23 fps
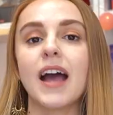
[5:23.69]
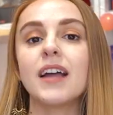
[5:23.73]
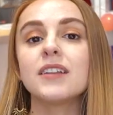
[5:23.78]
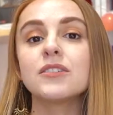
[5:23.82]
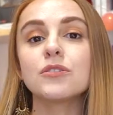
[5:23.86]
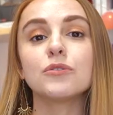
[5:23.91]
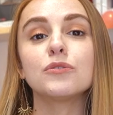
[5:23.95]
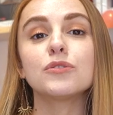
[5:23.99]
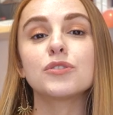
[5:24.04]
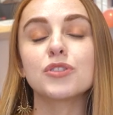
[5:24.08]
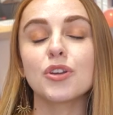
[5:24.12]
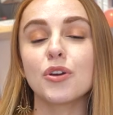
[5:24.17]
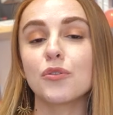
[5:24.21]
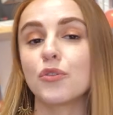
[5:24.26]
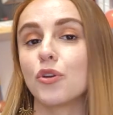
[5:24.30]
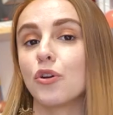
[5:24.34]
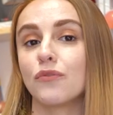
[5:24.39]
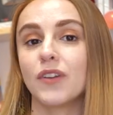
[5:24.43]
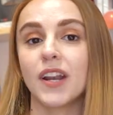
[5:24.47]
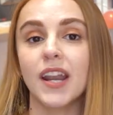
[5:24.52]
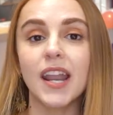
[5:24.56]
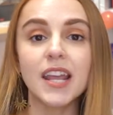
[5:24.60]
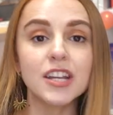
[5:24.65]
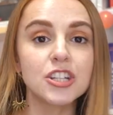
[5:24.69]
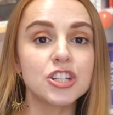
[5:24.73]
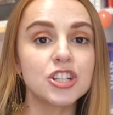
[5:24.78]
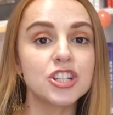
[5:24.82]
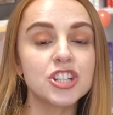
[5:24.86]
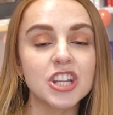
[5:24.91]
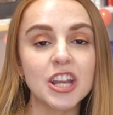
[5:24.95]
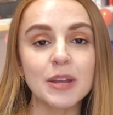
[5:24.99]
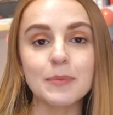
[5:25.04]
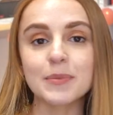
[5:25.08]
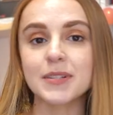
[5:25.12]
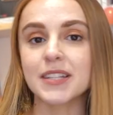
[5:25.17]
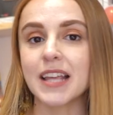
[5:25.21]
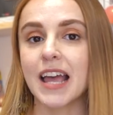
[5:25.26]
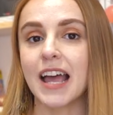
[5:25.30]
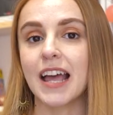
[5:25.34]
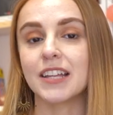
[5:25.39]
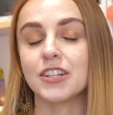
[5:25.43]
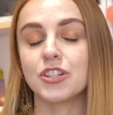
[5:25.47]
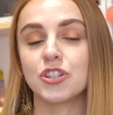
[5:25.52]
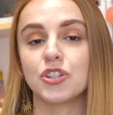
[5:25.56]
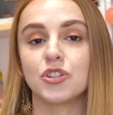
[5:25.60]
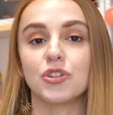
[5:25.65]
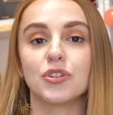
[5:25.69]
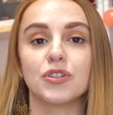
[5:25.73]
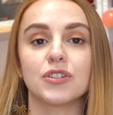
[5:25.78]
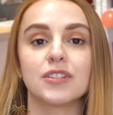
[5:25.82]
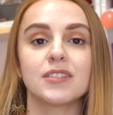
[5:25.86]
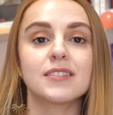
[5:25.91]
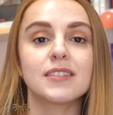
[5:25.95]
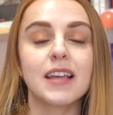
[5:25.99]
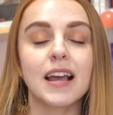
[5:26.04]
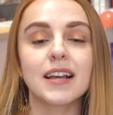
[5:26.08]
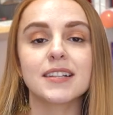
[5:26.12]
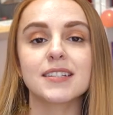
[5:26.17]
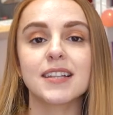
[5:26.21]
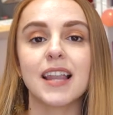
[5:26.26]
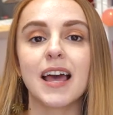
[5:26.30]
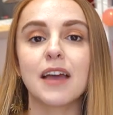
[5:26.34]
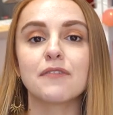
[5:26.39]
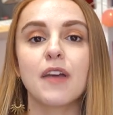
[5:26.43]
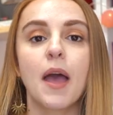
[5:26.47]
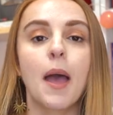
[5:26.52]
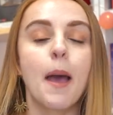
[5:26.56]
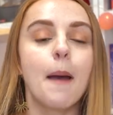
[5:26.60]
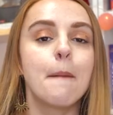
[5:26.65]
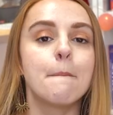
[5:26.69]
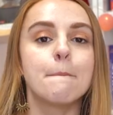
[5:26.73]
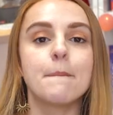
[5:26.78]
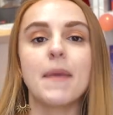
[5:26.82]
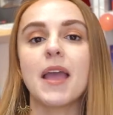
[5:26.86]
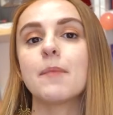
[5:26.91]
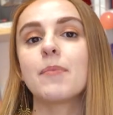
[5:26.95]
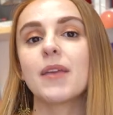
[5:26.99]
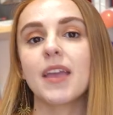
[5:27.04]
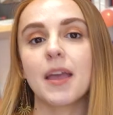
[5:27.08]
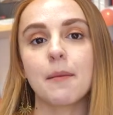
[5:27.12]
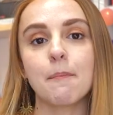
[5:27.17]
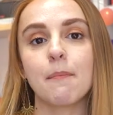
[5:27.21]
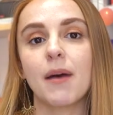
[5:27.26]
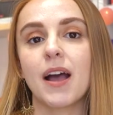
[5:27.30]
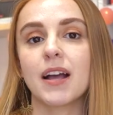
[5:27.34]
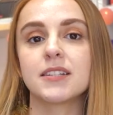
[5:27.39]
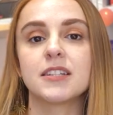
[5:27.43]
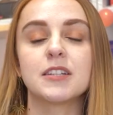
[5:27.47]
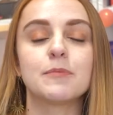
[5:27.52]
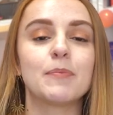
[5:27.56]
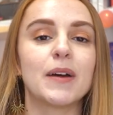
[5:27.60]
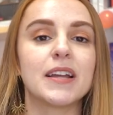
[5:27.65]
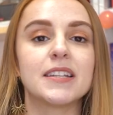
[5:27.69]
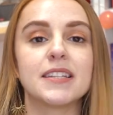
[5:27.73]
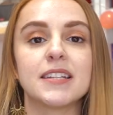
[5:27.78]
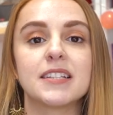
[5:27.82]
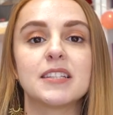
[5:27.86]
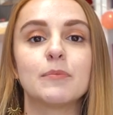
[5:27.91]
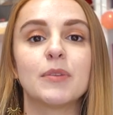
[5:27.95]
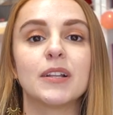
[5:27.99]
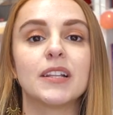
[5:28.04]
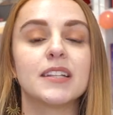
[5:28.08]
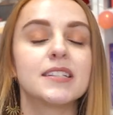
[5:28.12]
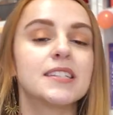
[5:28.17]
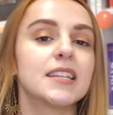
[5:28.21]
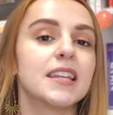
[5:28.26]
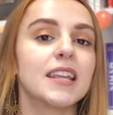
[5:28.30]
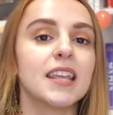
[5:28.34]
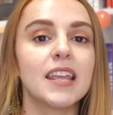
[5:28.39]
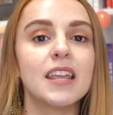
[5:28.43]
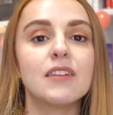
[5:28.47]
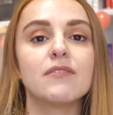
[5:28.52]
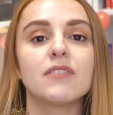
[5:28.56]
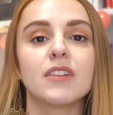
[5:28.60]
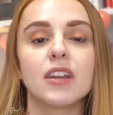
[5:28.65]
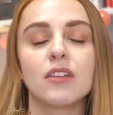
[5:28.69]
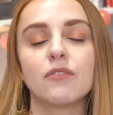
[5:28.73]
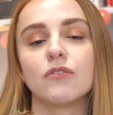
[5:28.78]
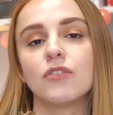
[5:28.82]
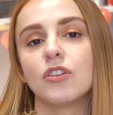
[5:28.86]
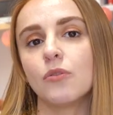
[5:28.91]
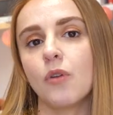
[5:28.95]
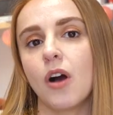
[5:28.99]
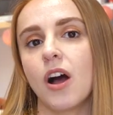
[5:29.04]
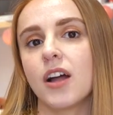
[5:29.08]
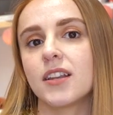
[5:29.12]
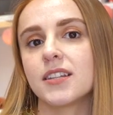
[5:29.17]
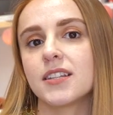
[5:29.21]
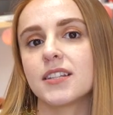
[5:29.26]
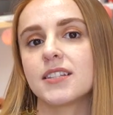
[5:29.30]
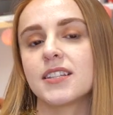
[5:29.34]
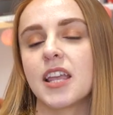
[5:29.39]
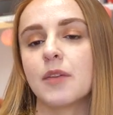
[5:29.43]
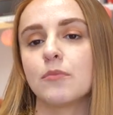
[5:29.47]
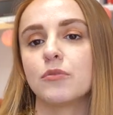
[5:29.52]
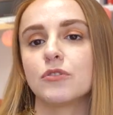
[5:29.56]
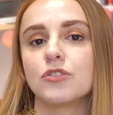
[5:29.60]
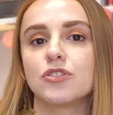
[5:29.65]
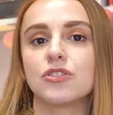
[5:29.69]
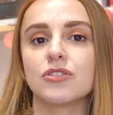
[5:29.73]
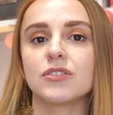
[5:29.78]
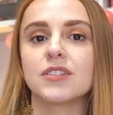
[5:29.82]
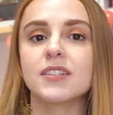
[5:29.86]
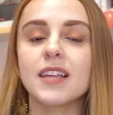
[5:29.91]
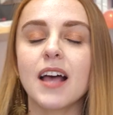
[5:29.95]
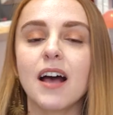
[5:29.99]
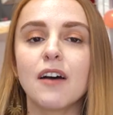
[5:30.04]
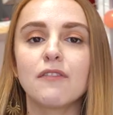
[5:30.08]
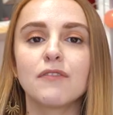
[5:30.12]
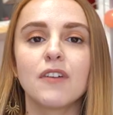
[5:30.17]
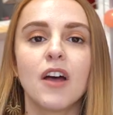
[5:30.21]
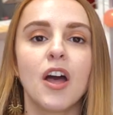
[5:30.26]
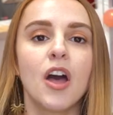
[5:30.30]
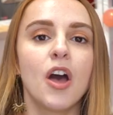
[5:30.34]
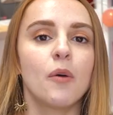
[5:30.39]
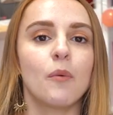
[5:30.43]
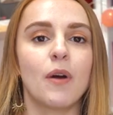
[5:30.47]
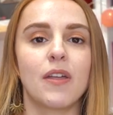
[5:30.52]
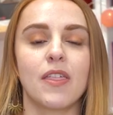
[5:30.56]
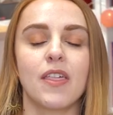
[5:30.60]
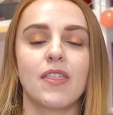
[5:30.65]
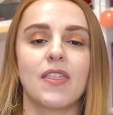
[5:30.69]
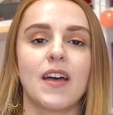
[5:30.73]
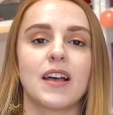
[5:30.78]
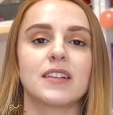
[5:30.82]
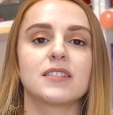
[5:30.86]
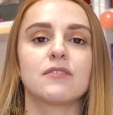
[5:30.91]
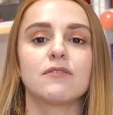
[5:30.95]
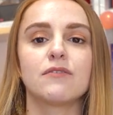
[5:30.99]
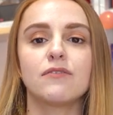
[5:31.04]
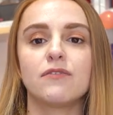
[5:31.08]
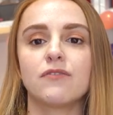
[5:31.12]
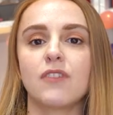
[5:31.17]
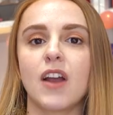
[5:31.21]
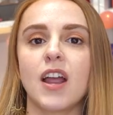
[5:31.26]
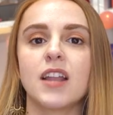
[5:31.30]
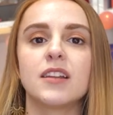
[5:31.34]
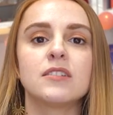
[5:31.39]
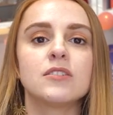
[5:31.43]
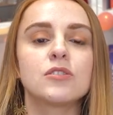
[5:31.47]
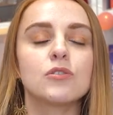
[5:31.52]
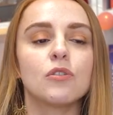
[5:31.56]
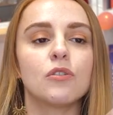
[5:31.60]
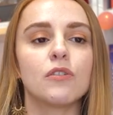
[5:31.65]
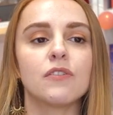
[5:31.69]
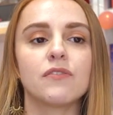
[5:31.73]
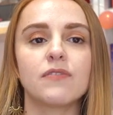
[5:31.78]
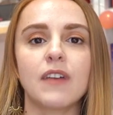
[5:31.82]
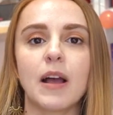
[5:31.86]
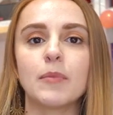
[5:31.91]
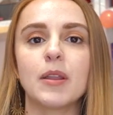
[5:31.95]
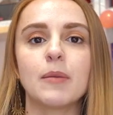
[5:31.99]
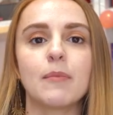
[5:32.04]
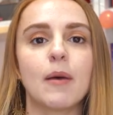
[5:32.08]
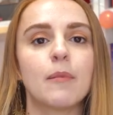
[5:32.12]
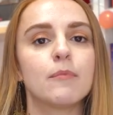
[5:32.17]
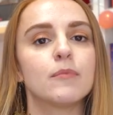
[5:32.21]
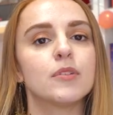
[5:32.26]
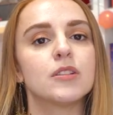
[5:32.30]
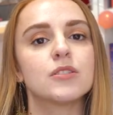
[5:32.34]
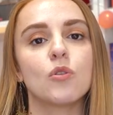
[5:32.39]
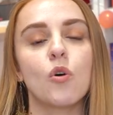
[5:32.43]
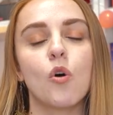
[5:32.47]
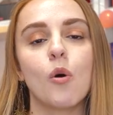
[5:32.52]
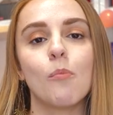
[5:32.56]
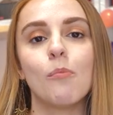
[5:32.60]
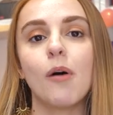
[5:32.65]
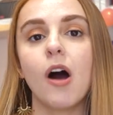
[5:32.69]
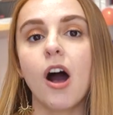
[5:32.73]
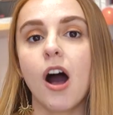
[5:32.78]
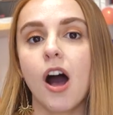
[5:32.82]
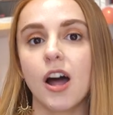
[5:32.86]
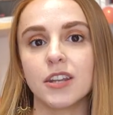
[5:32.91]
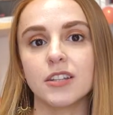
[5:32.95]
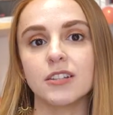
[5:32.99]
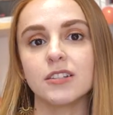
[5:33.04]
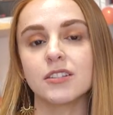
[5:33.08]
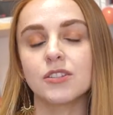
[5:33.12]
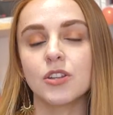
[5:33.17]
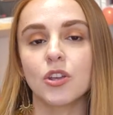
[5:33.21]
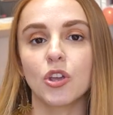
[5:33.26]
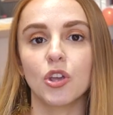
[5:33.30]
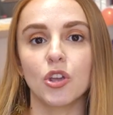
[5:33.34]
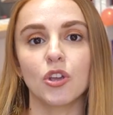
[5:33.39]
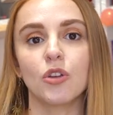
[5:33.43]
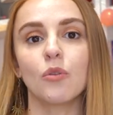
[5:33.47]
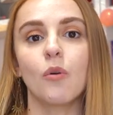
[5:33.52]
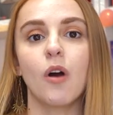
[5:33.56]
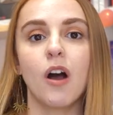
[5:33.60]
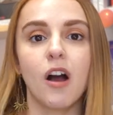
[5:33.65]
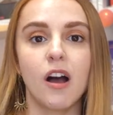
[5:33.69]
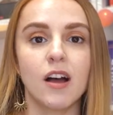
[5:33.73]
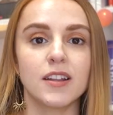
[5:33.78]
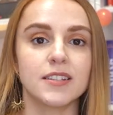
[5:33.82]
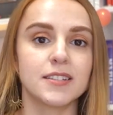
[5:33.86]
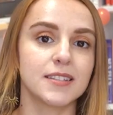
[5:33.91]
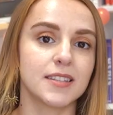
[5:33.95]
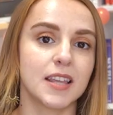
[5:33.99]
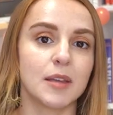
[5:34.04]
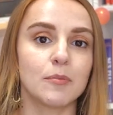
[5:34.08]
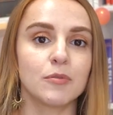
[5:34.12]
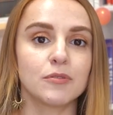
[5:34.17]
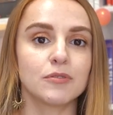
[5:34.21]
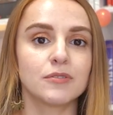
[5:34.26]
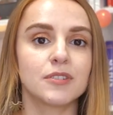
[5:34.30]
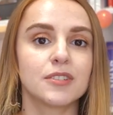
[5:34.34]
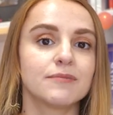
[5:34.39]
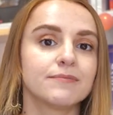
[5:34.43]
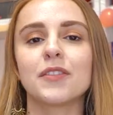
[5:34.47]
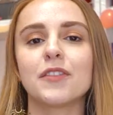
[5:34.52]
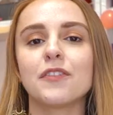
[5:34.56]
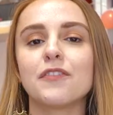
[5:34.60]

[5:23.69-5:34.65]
And also, your relationships and your sex life may be impacted by disability even if you aren't disabled yourself, whether that's friends or family members or partners who are disabled.